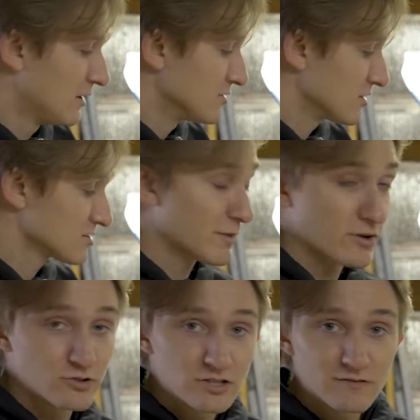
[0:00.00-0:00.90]
It's also my
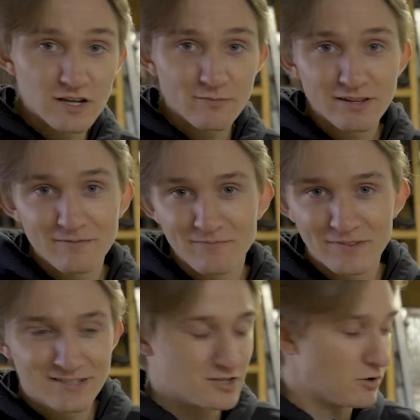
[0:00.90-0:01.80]
crew chief's company,
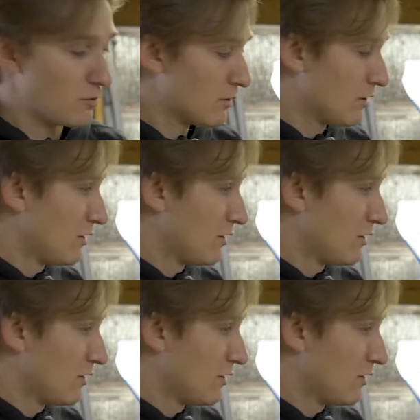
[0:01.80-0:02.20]
so